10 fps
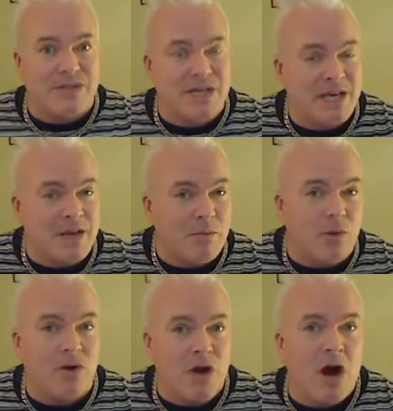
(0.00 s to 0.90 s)
seeking
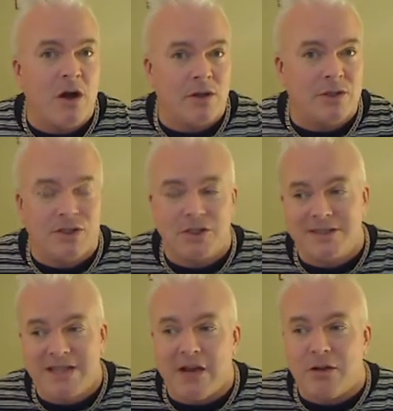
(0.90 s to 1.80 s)
more knowledge,
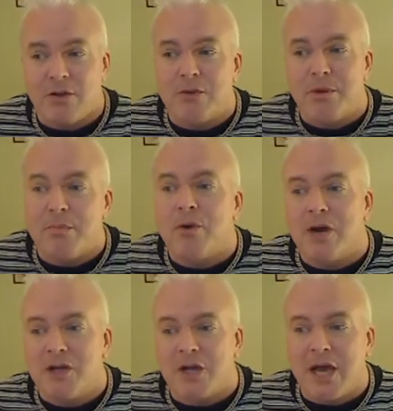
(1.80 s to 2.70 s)
get a little bit more
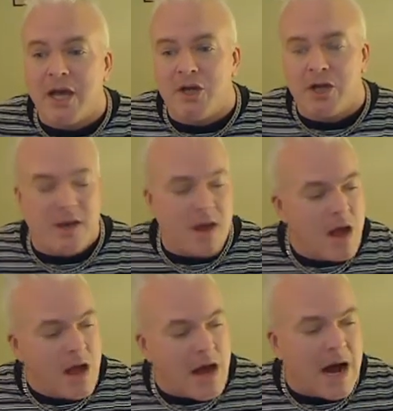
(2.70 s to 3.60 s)
education.
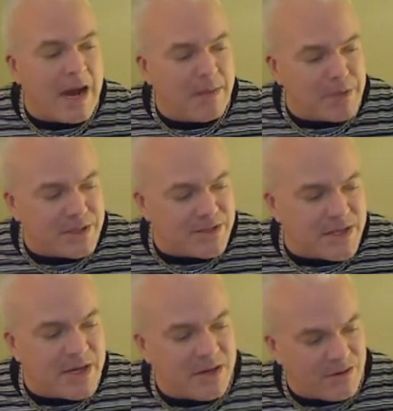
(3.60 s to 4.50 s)
I
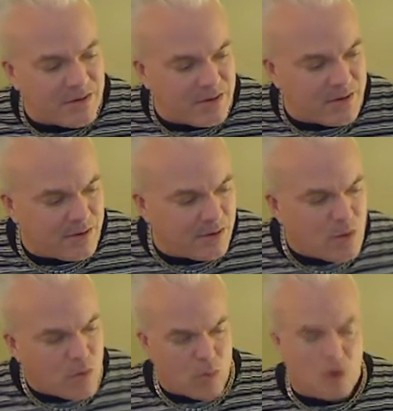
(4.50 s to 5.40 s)
busted into the
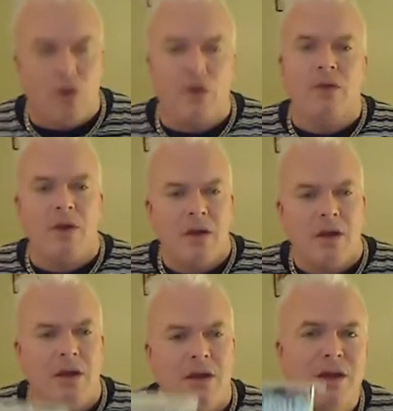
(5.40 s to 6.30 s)
world
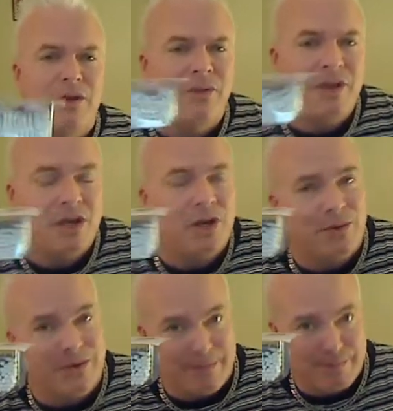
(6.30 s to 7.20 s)
using
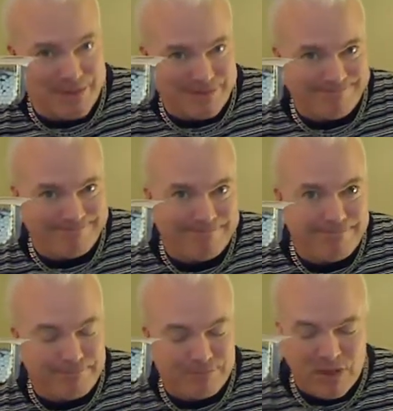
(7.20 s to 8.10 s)
Q-tips.
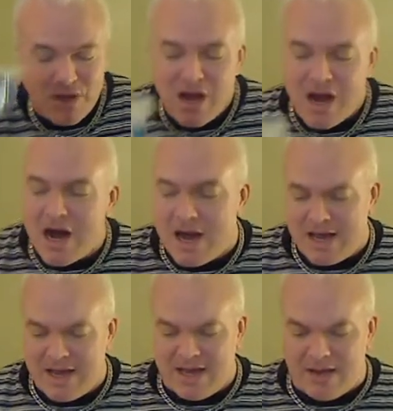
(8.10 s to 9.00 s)

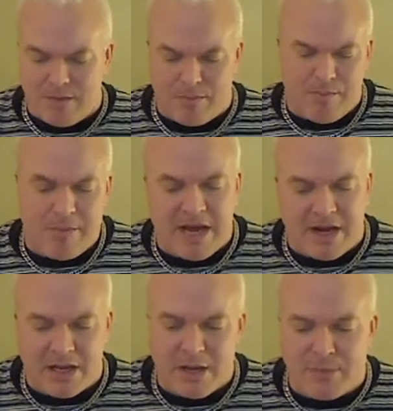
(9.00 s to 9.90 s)
I made
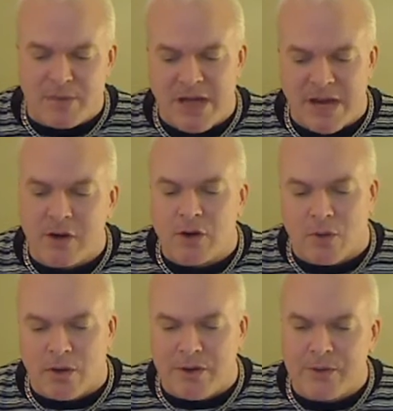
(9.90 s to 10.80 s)
a couple Kanger
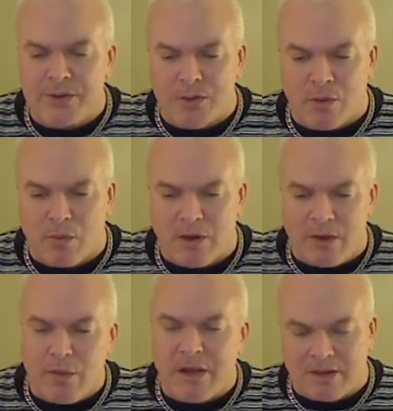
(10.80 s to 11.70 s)
coils,
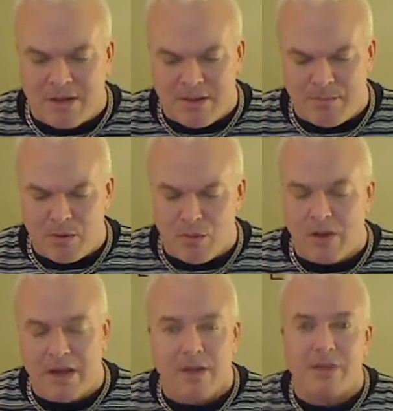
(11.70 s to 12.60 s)
rewicked them
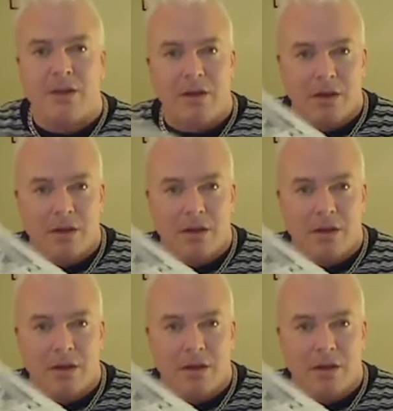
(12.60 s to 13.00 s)
with